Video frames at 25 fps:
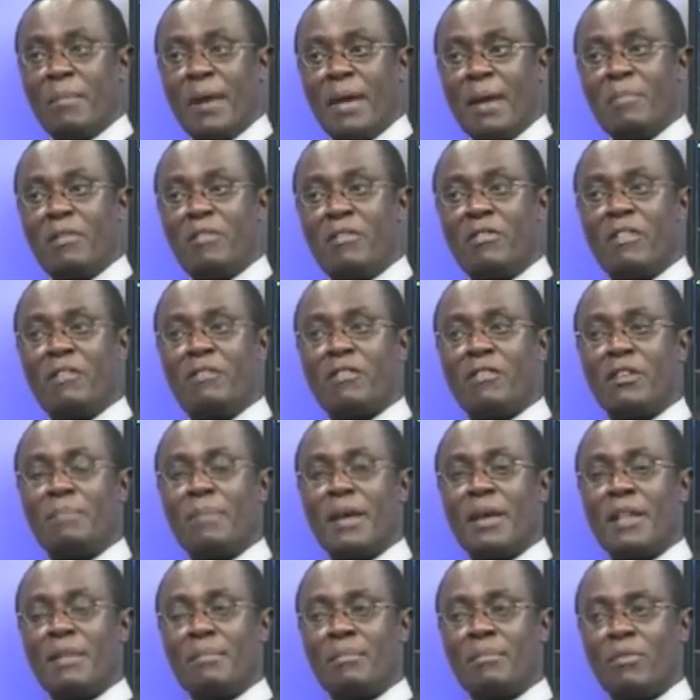might be favored
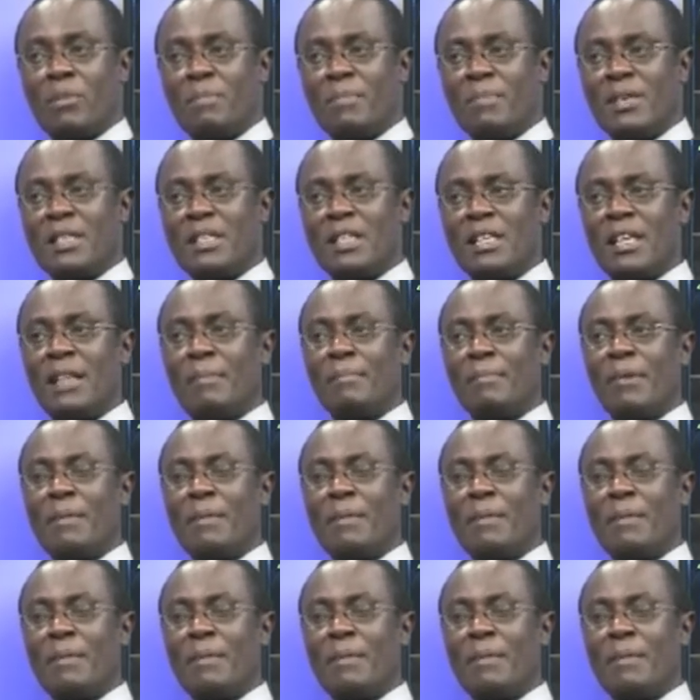by the moment and